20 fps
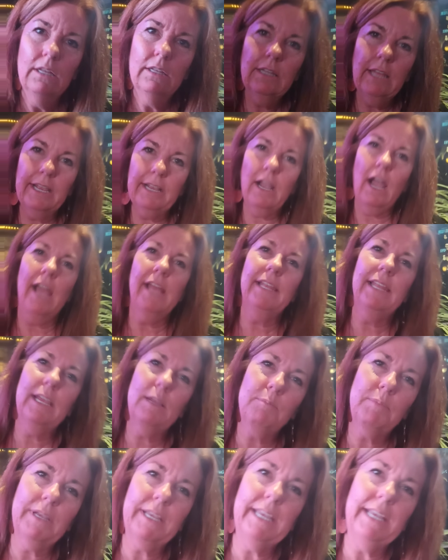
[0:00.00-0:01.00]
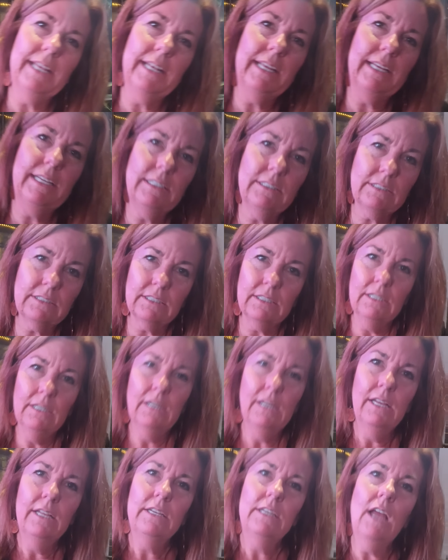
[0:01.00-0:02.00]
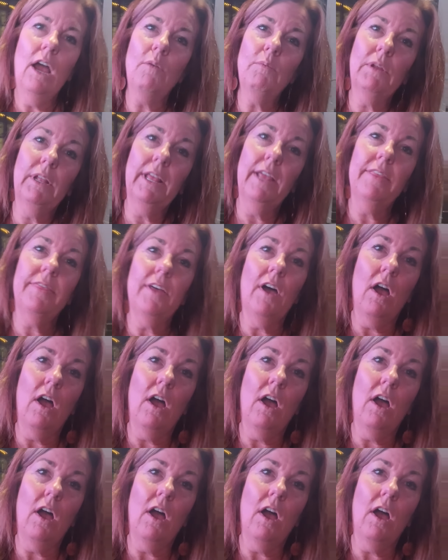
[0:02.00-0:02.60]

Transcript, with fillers: Like high leg bikinis. I don't really know.